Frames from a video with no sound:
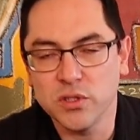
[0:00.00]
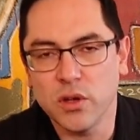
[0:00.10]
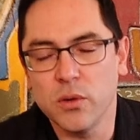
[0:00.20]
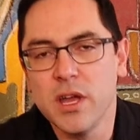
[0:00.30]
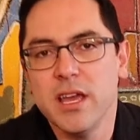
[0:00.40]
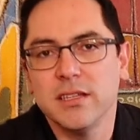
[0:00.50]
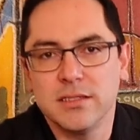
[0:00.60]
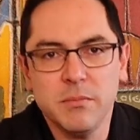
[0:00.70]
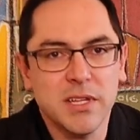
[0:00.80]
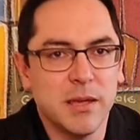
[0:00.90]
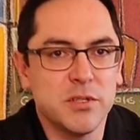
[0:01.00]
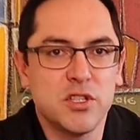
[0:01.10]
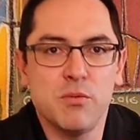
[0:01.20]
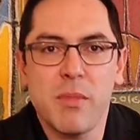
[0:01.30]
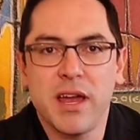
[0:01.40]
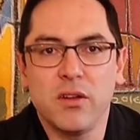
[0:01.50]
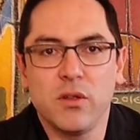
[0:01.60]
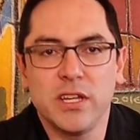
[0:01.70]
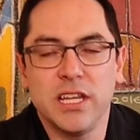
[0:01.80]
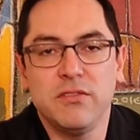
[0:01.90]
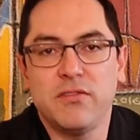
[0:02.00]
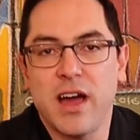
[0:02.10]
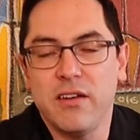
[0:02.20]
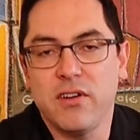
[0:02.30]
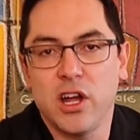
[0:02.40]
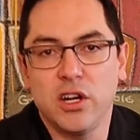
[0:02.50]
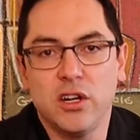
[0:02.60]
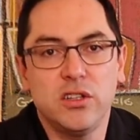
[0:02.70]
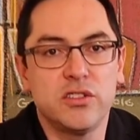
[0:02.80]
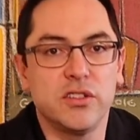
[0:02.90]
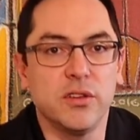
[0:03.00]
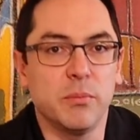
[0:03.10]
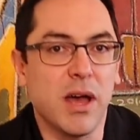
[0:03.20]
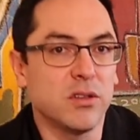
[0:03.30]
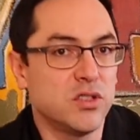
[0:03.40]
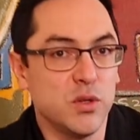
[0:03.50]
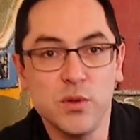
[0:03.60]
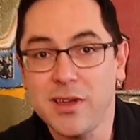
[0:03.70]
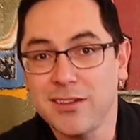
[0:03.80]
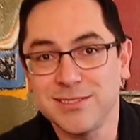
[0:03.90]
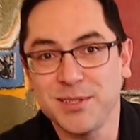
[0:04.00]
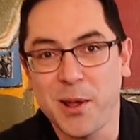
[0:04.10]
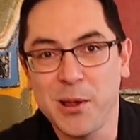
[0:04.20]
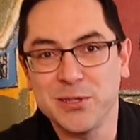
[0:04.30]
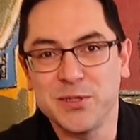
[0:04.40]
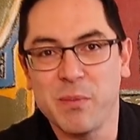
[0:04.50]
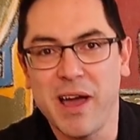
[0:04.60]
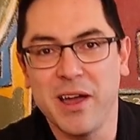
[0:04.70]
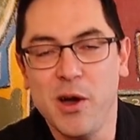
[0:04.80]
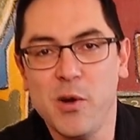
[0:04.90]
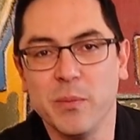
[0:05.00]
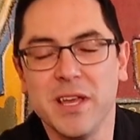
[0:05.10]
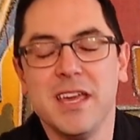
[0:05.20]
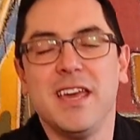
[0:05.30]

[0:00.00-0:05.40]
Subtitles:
So sometimes you might only need $500 to about $2,000 to buy a home.